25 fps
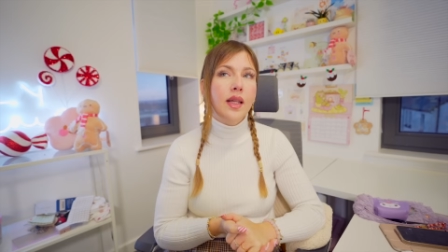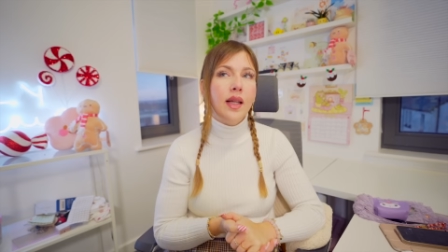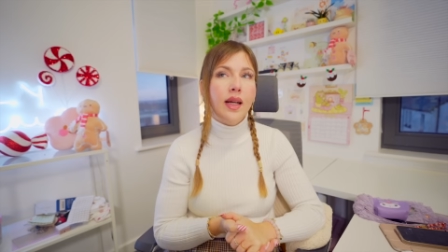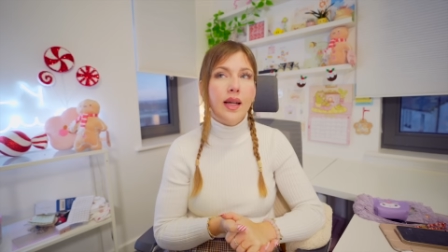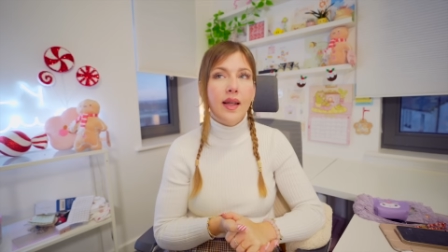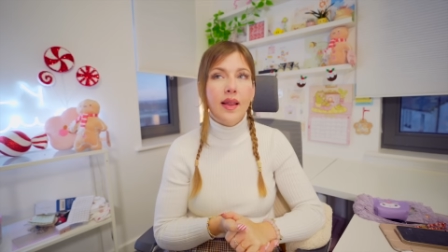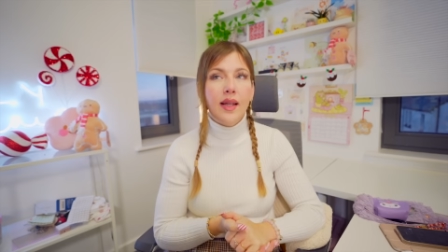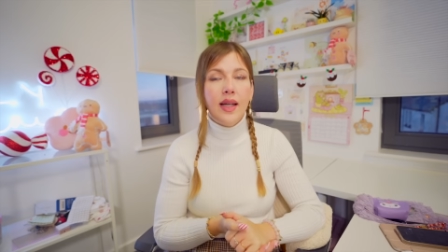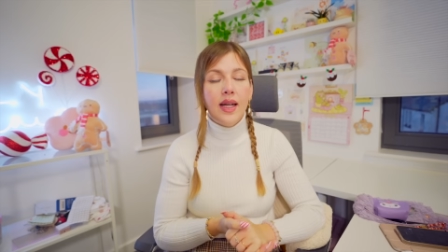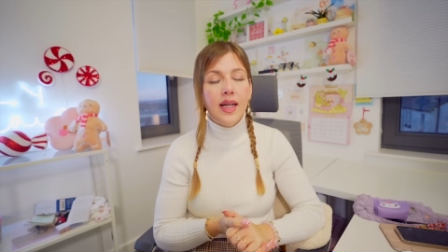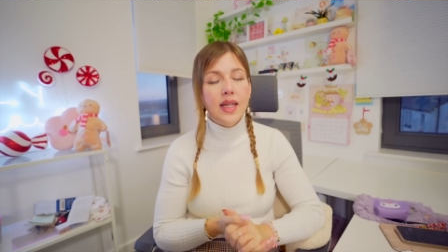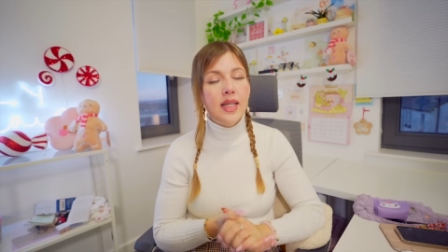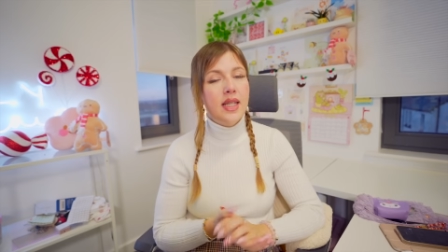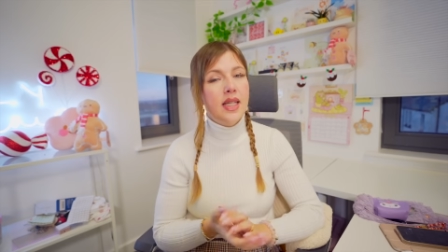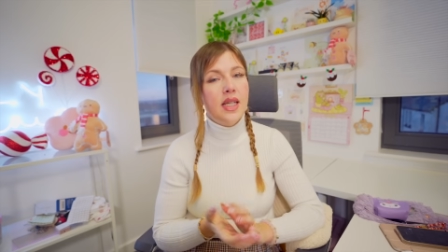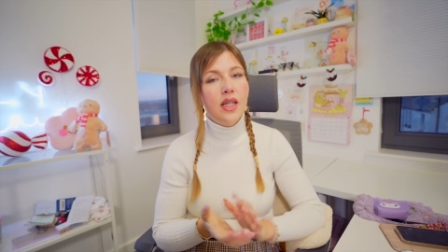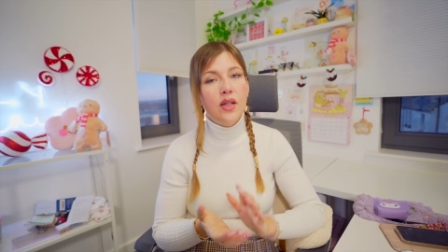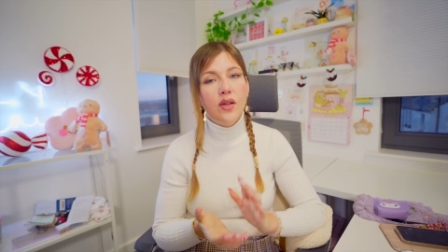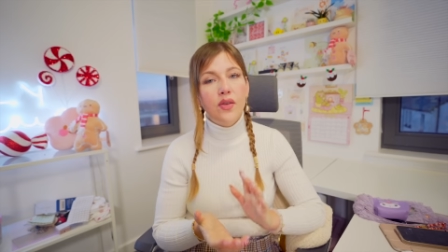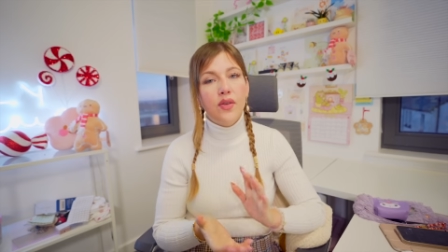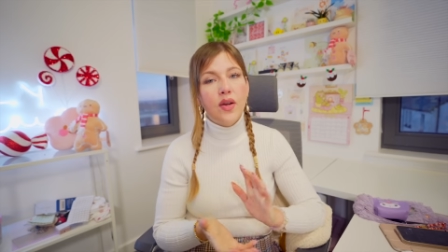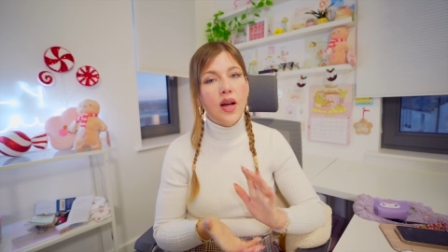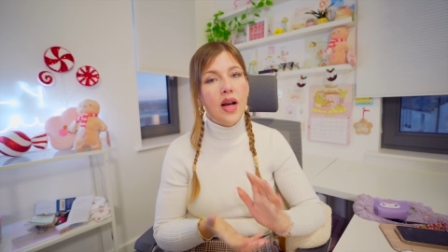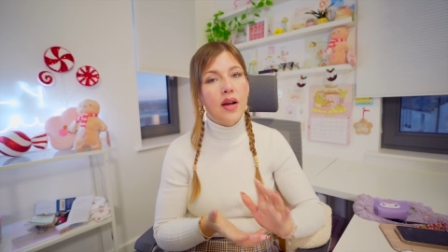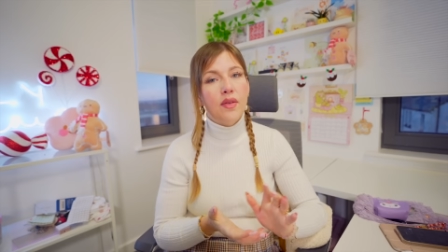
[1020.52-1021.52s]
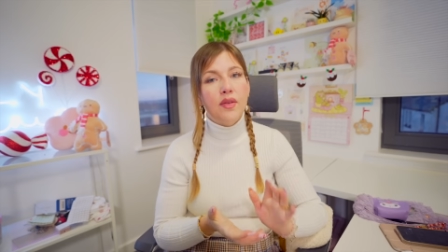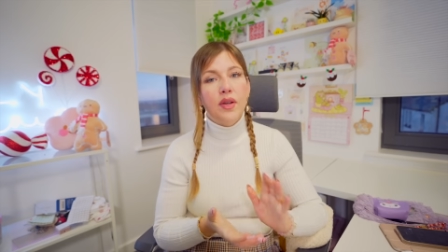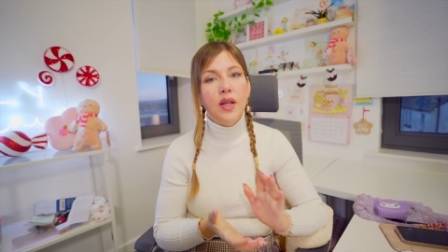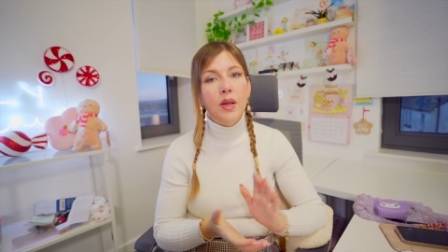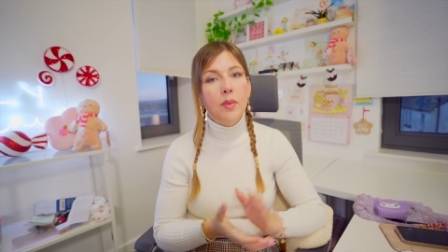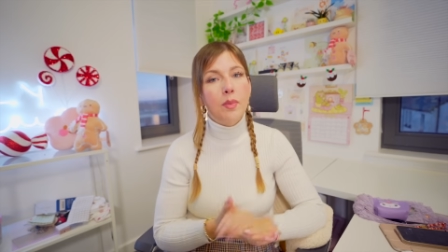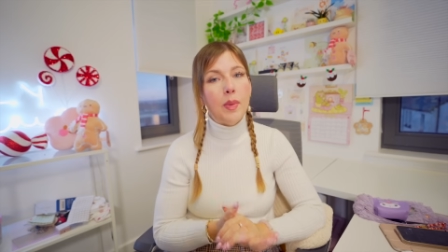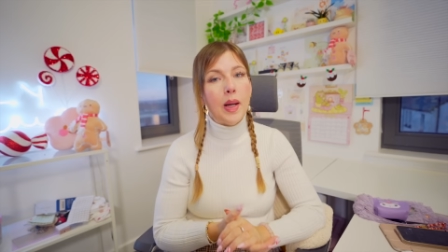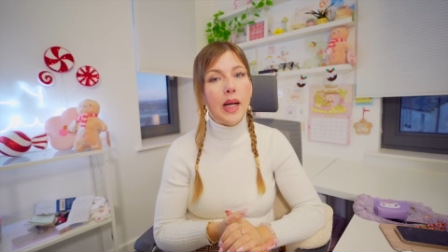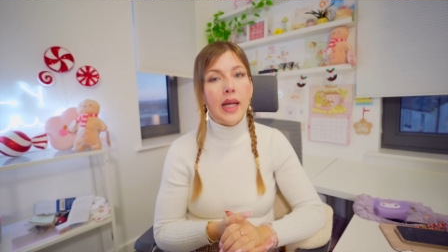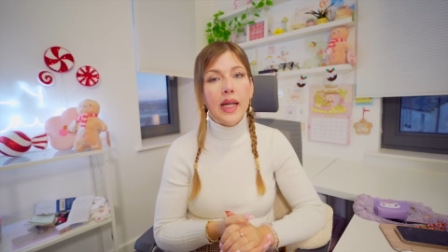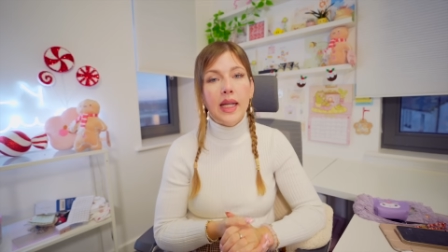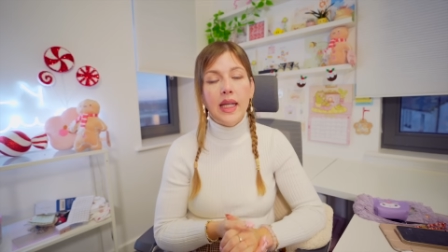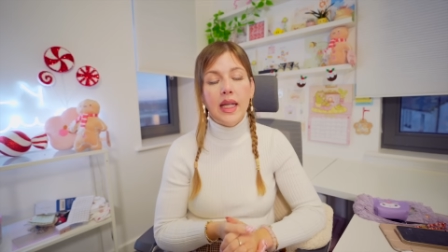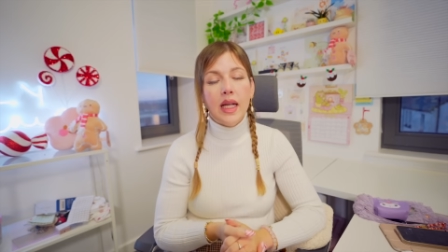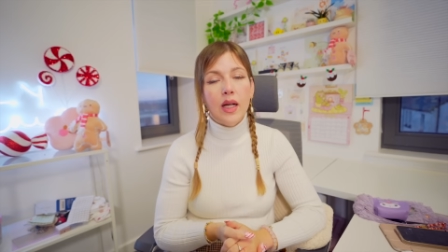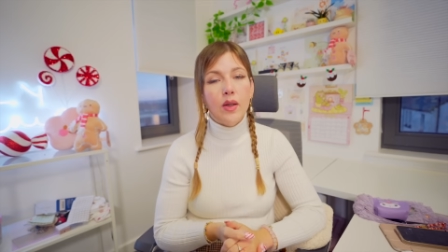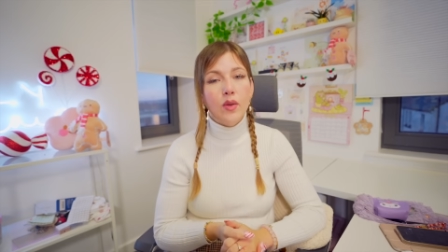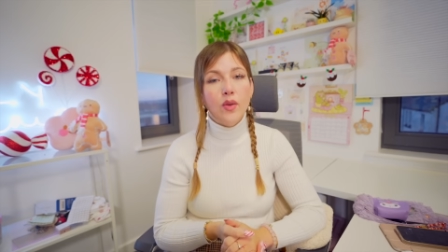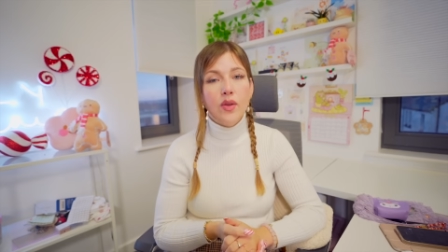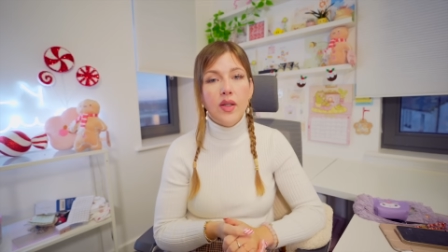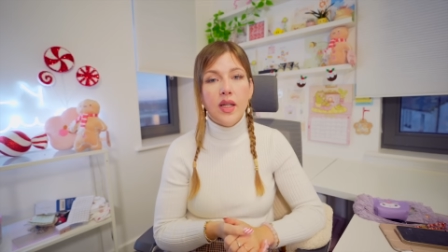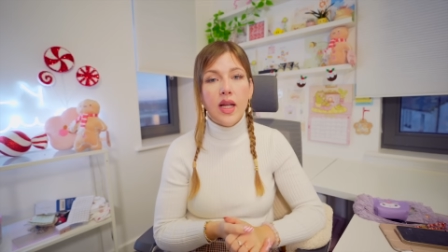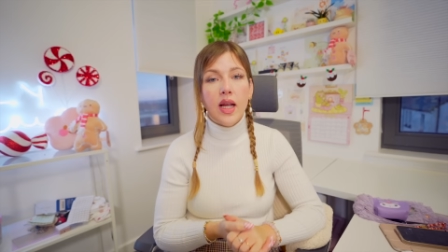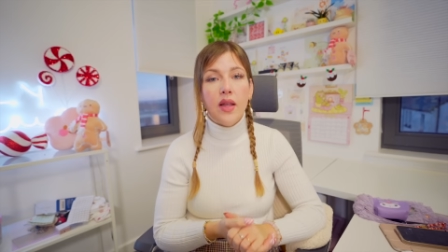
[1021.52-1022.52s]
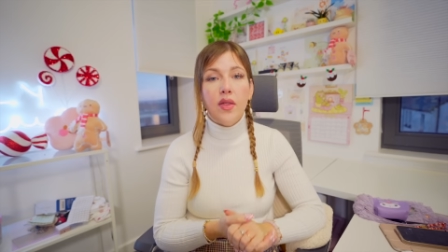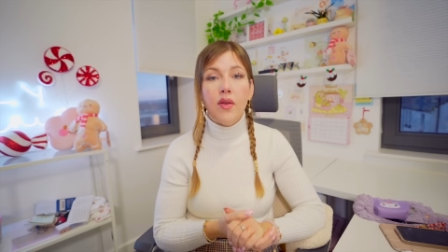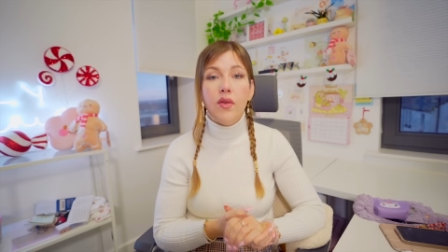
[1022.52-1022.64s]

like the idea of having it back in-house again.